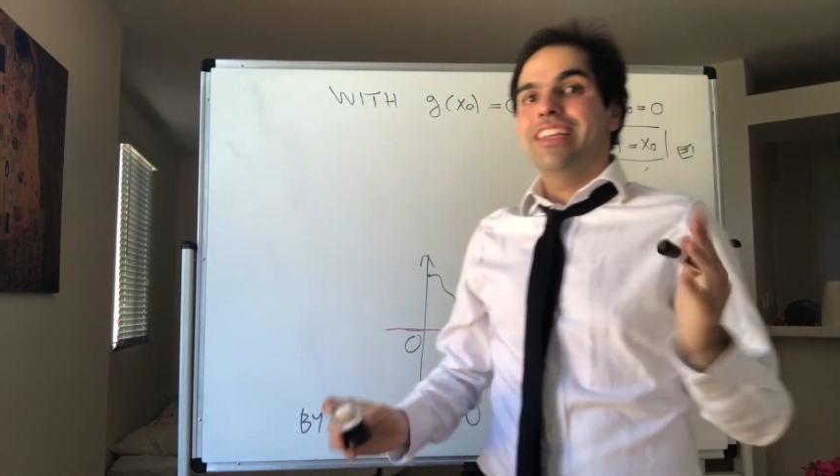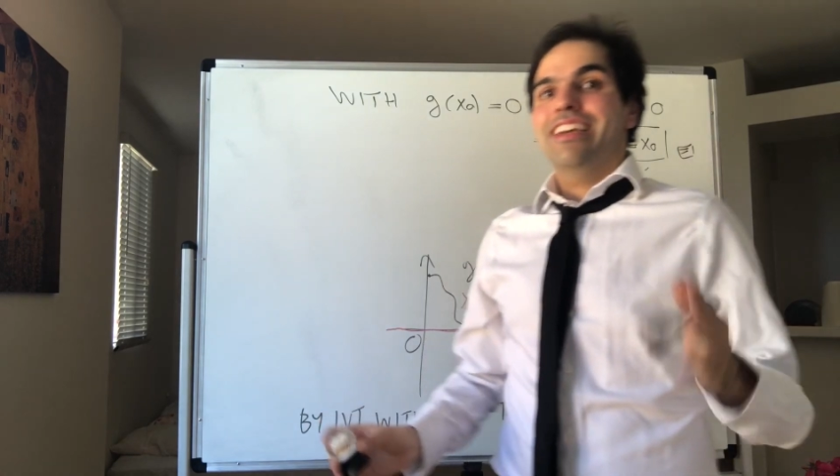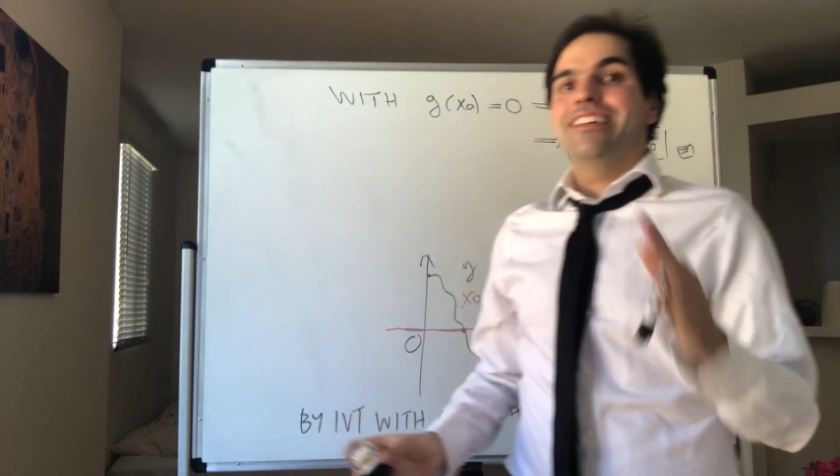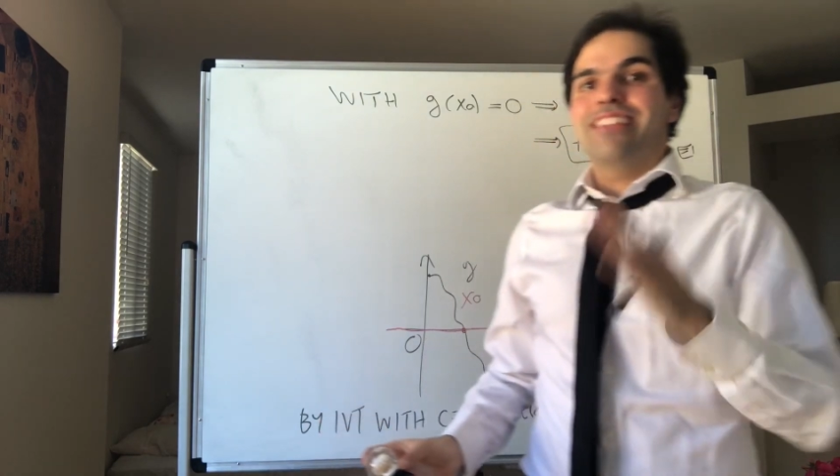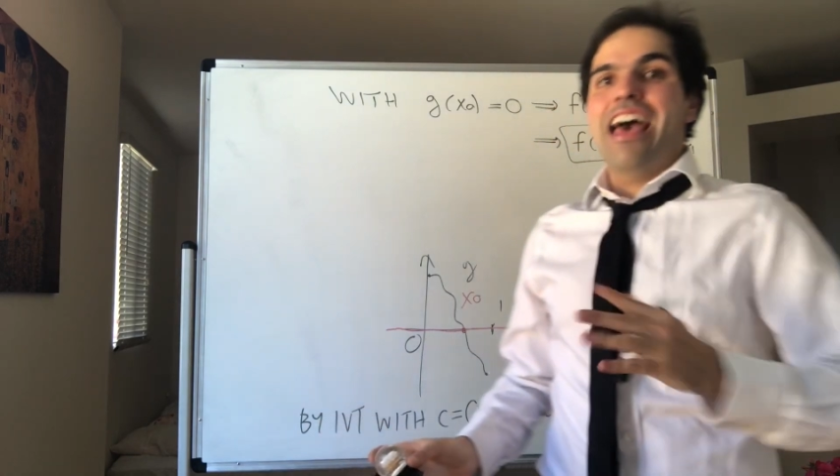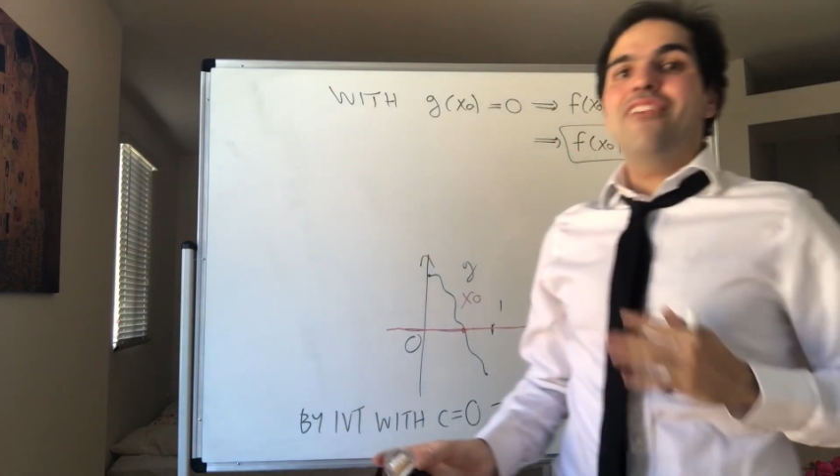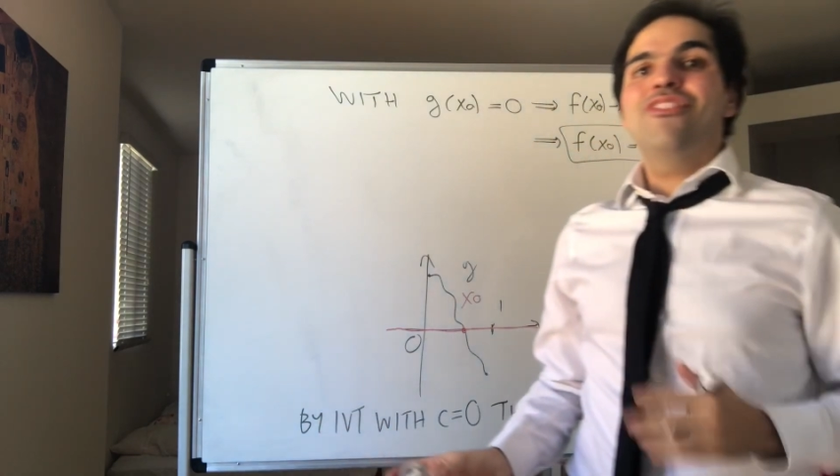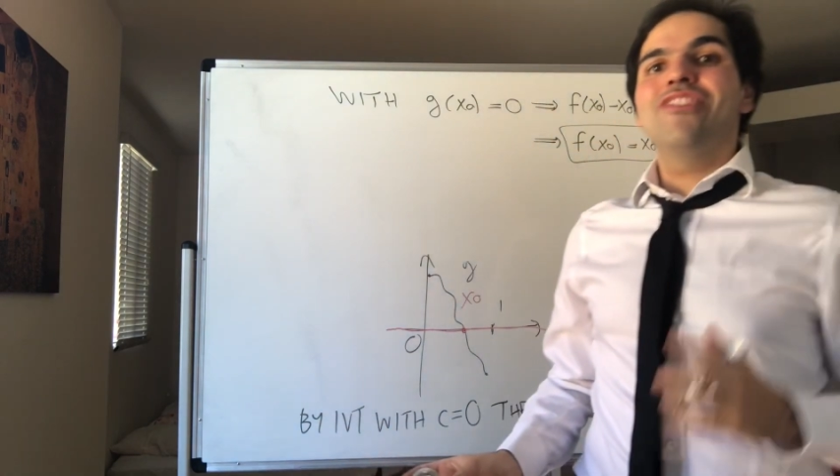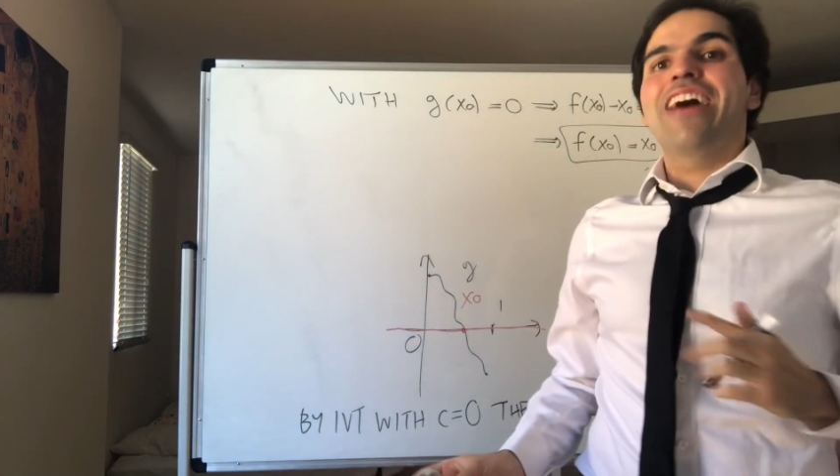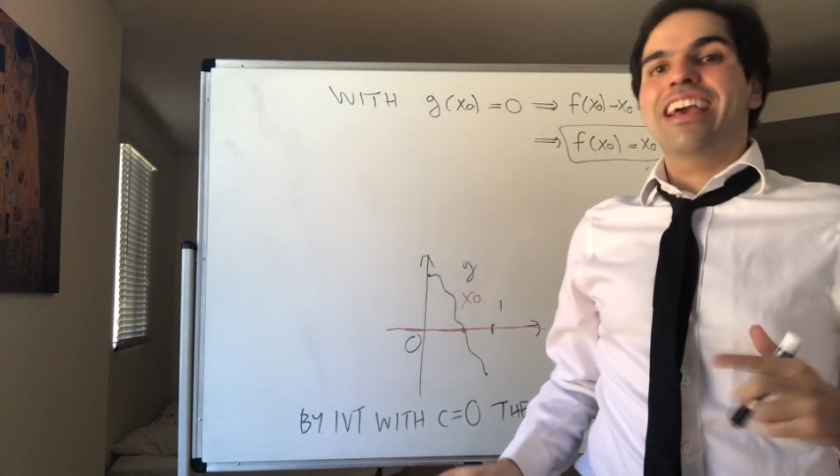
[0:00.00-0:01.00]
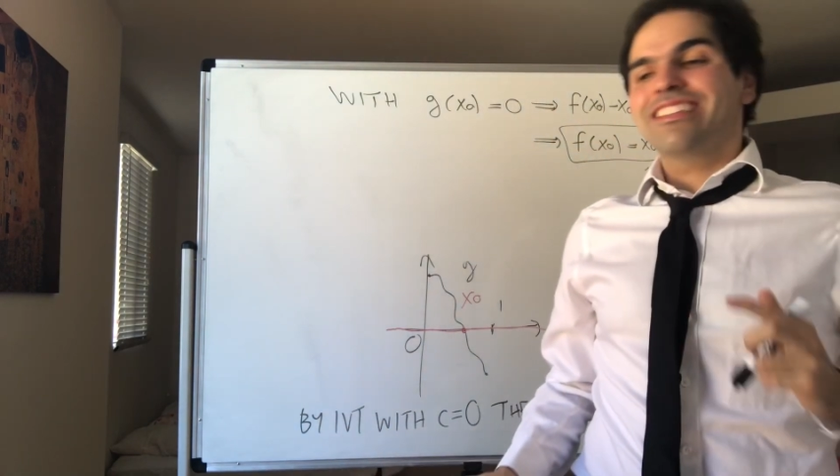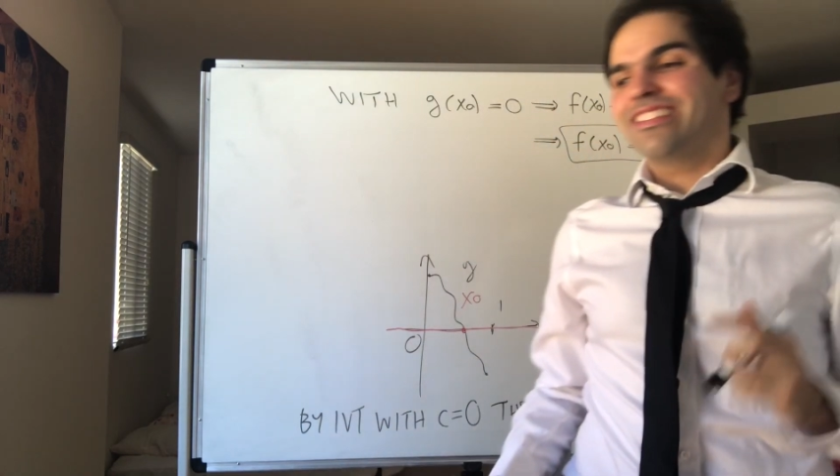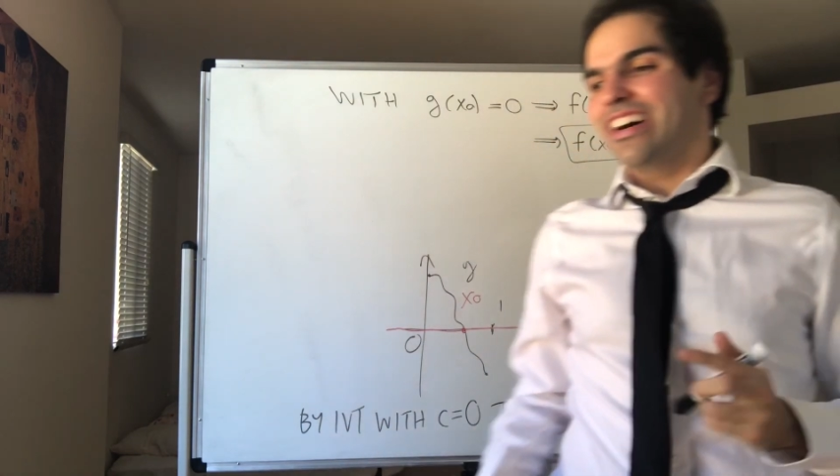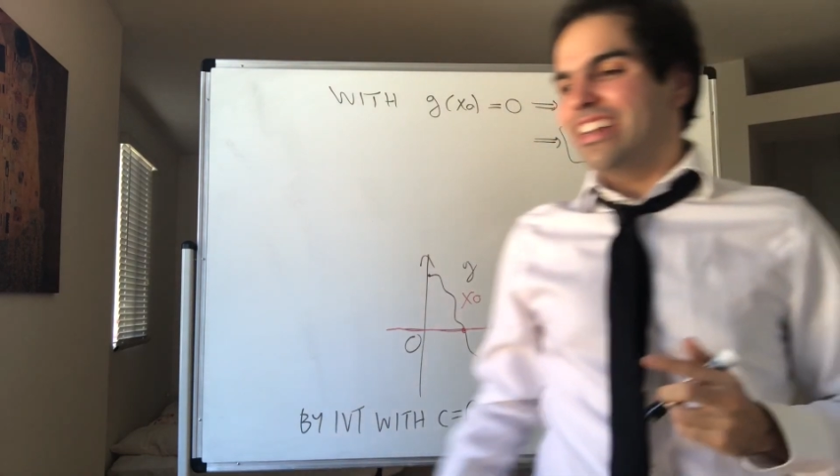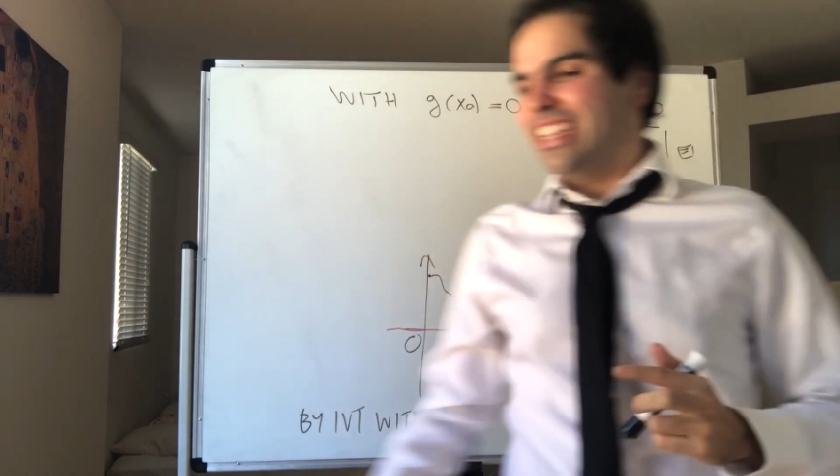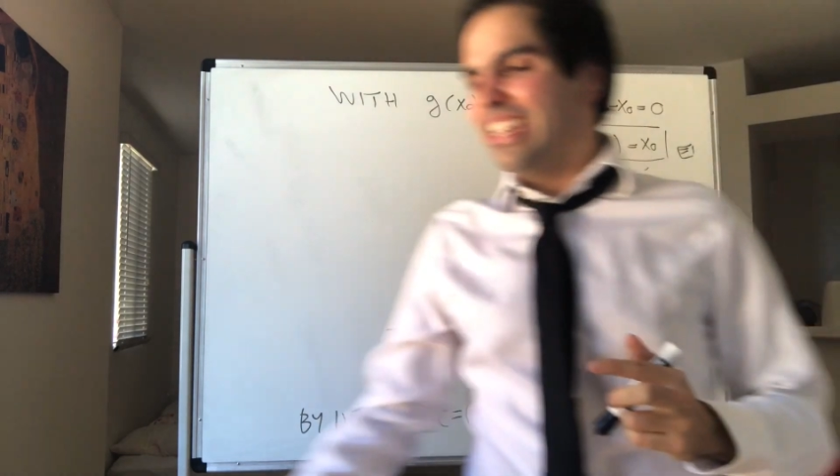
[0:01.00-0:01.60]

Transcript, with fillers: because f of x naught